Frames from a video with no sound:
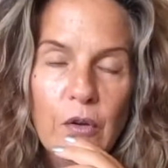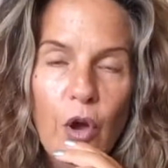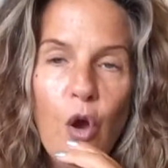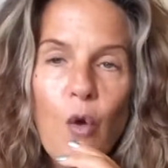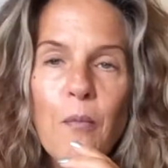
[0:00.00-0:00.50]

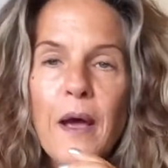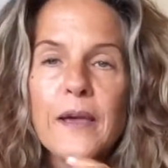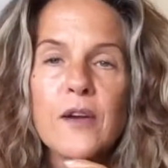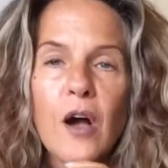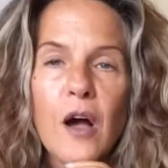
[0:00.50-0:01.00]
Oh my
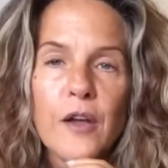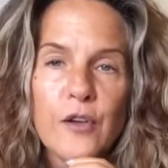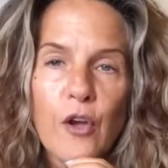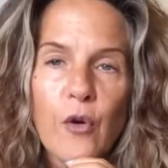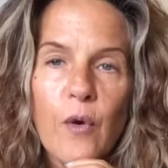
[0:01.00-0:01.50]
God,
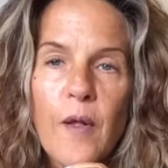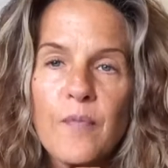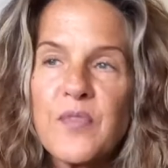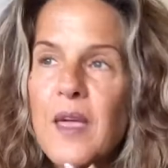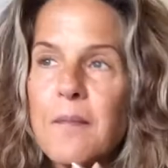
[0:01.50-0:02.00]
no.
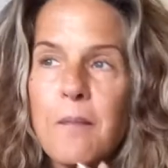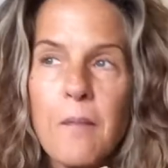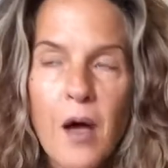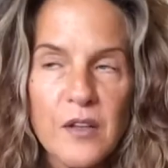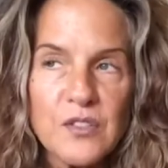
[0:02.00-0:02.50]
They
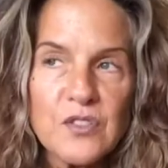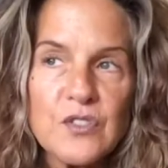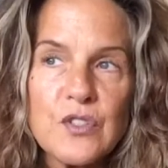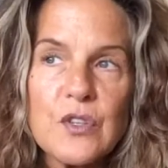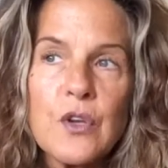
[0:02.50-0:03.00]

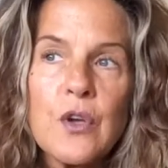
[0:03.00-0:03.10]
must